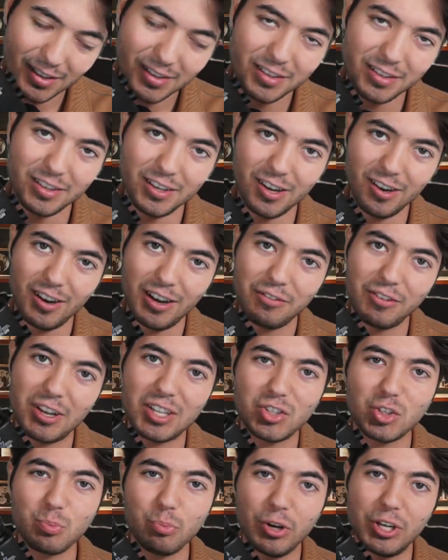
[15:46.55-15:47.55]
I've got
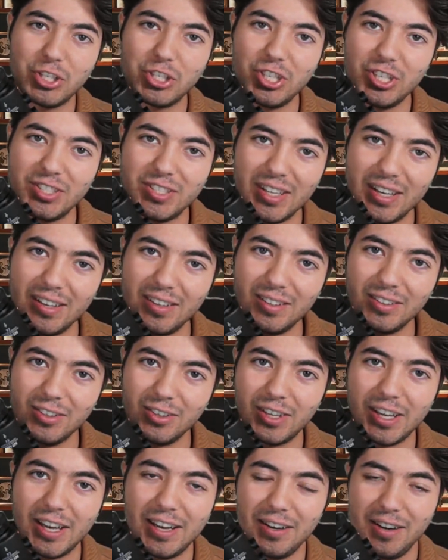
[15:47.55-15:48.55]
spreadsheets that I don't
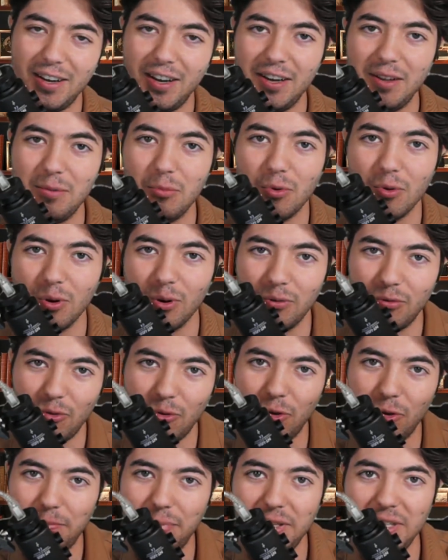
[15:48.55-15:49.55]
look at it anymore of
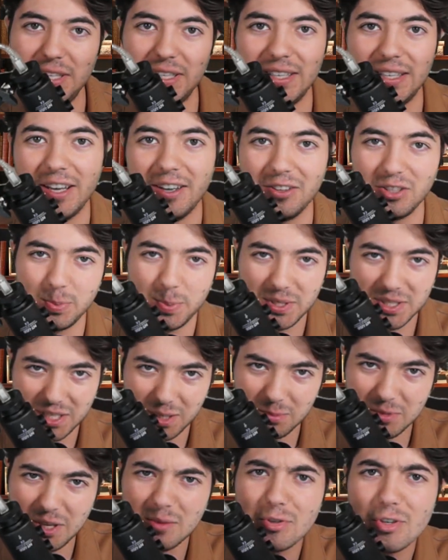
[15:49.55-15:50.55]
old P&Ls, but
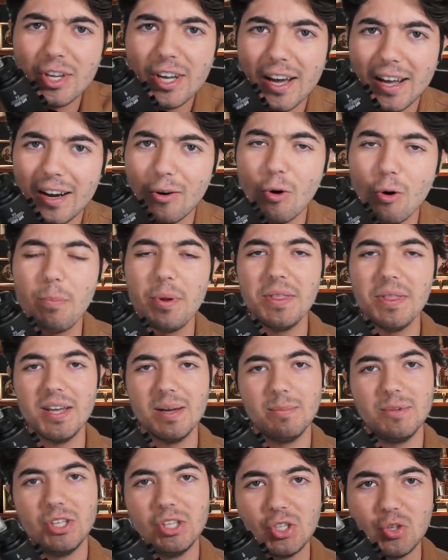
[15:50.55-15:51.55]
sometimes you got to open
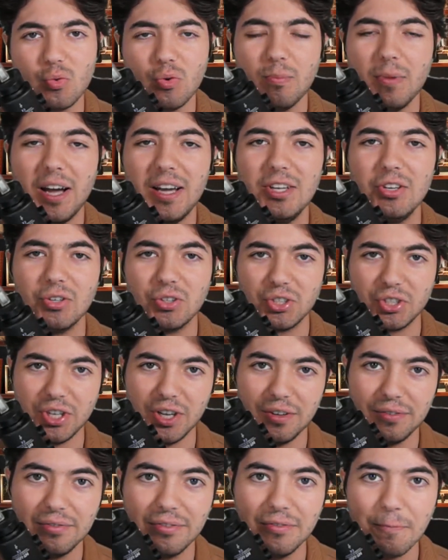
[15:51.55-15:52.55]
them and just remind
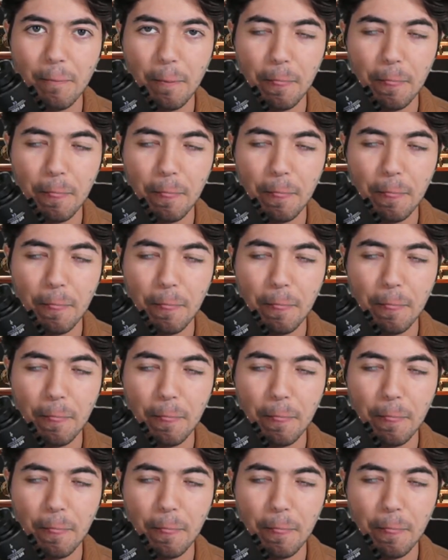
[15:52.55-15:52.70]
yourself